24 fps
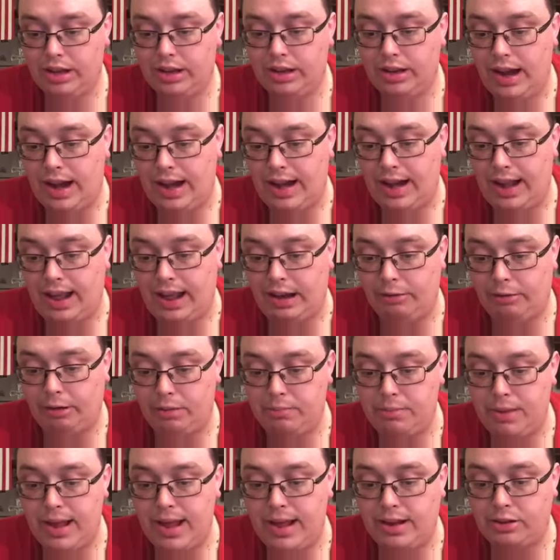An angry
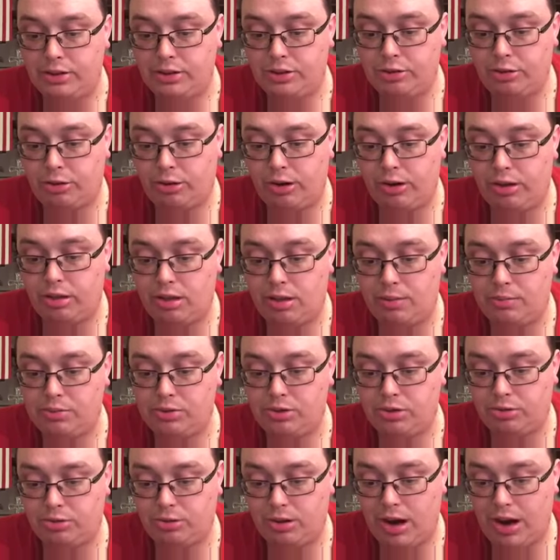man stirreth up
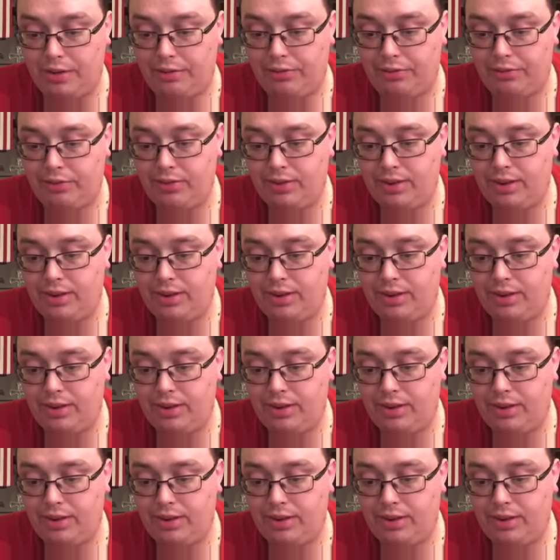strife,